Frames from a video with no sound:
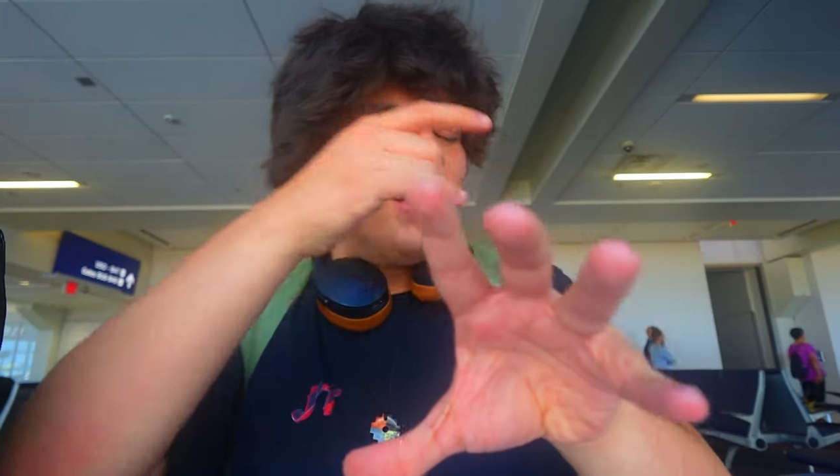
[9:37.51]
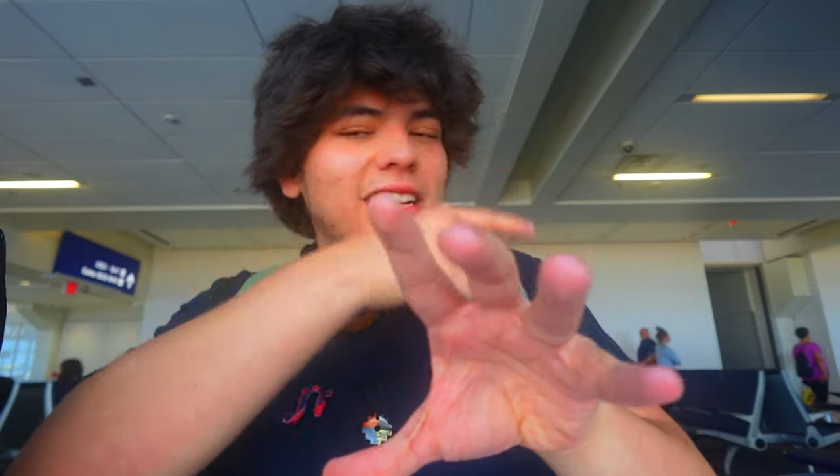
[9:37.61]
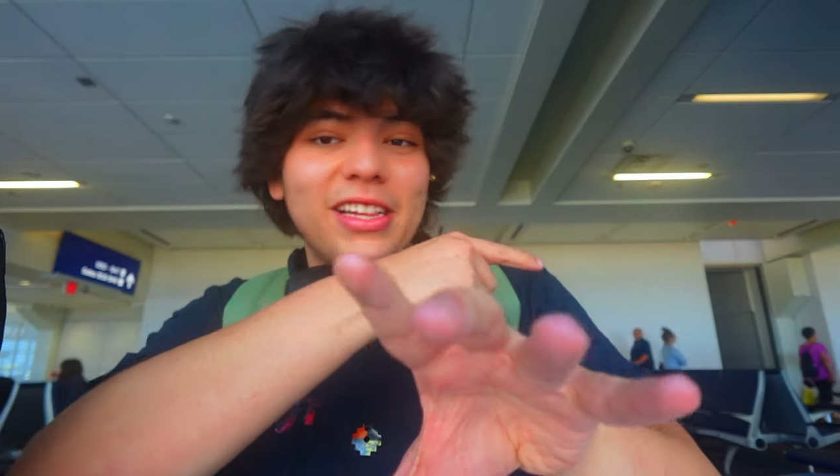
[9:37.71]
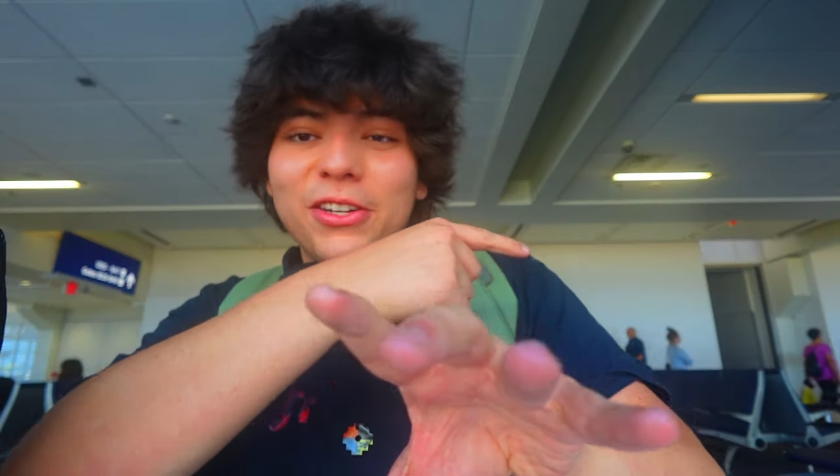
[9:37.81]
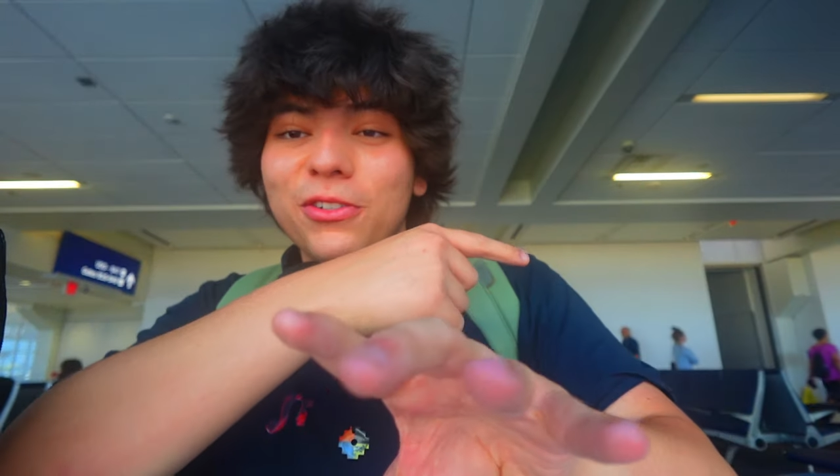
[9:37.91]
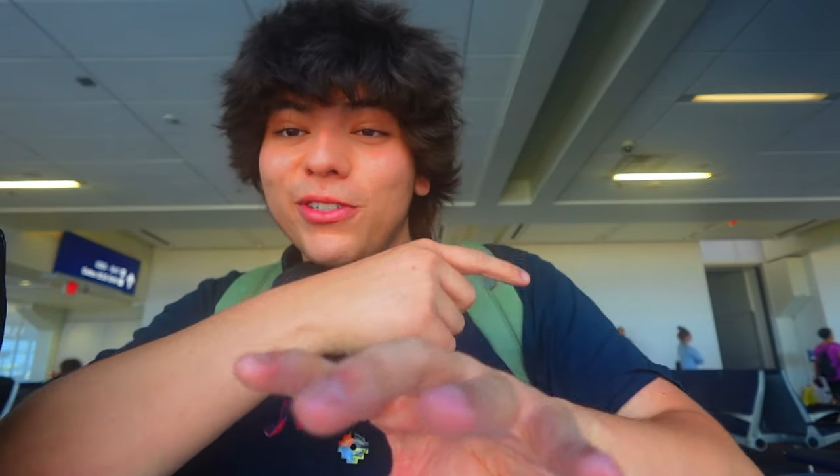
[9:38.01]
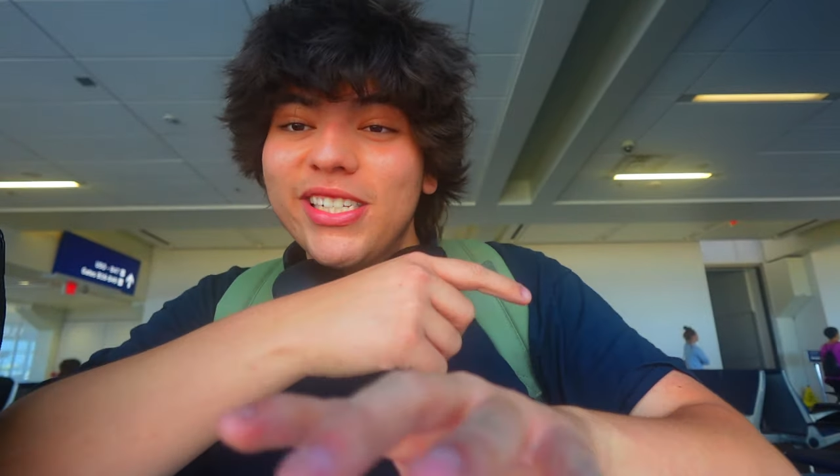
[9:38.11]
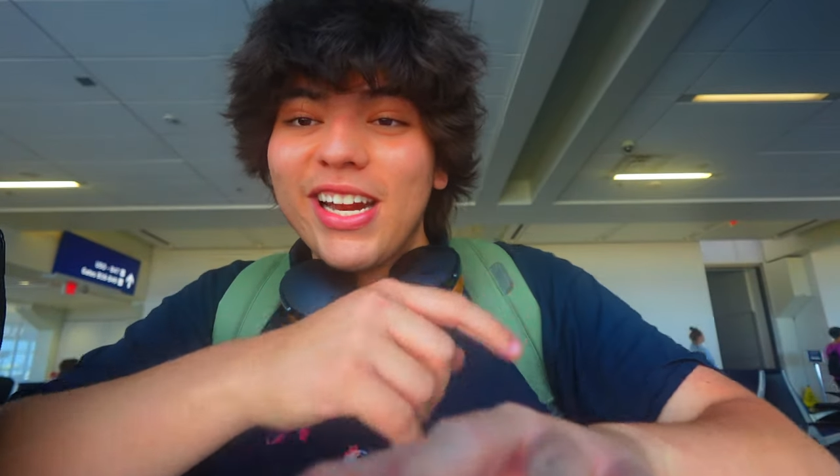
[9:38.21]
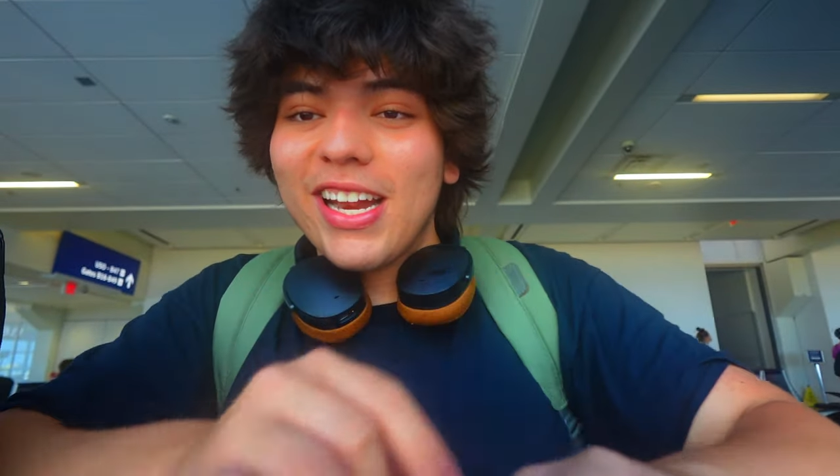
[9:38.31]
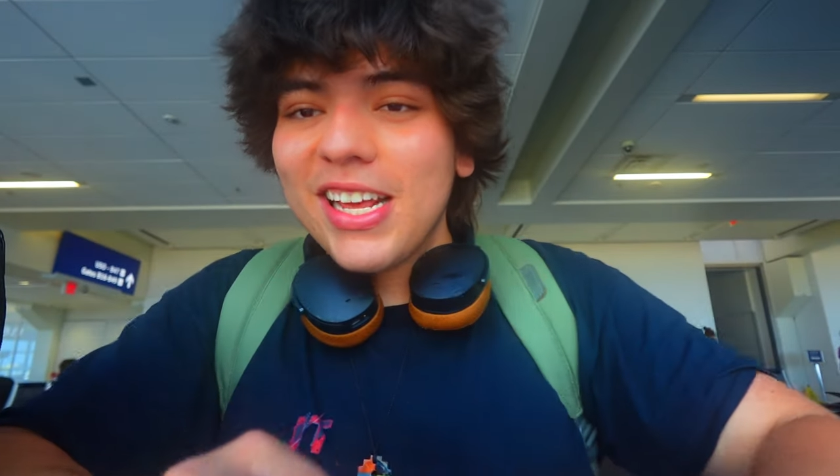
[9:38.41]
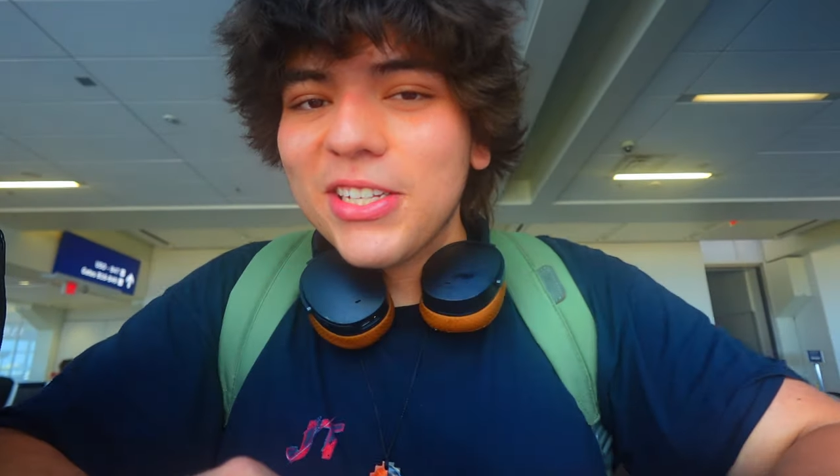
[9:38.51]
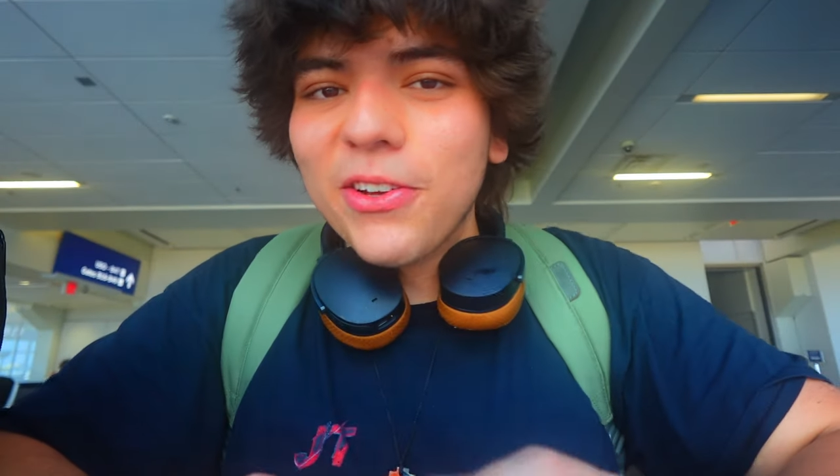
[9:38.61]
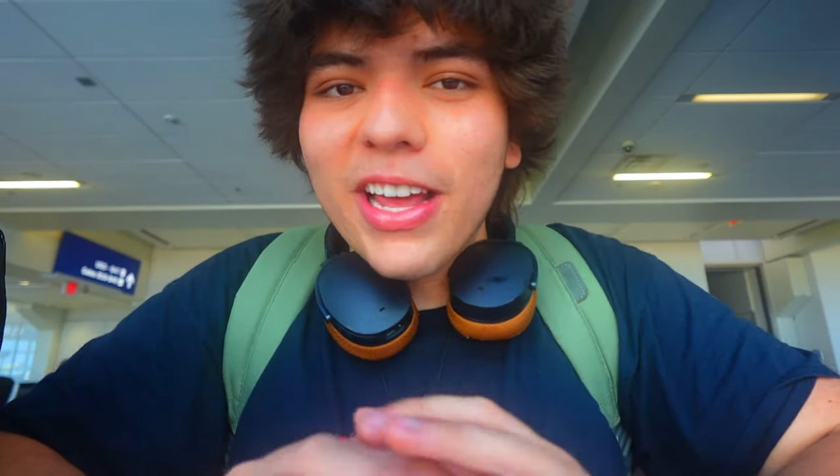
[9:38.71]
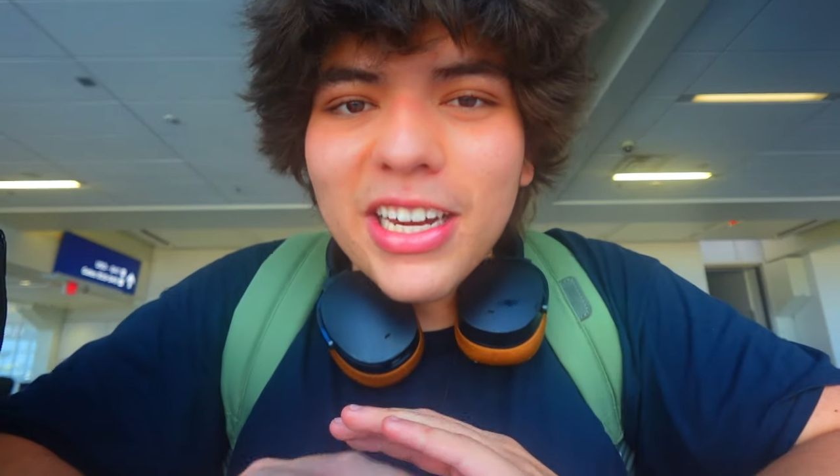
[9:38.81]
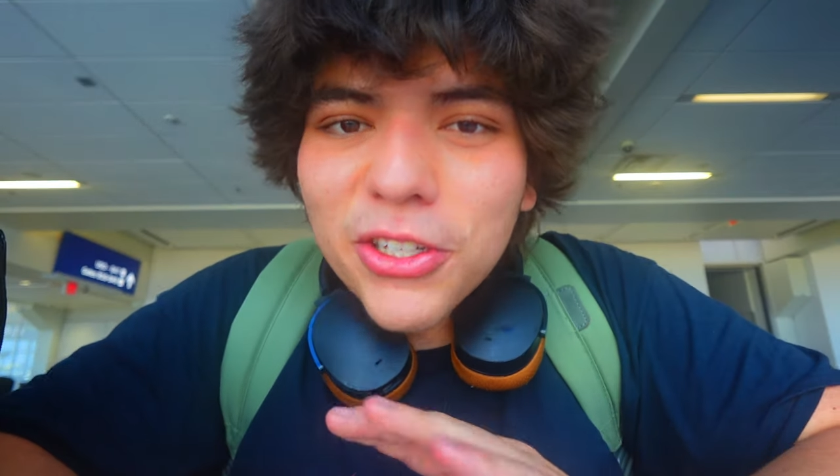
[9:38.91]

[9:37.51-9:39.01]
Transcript: and the dude was sitting next to it.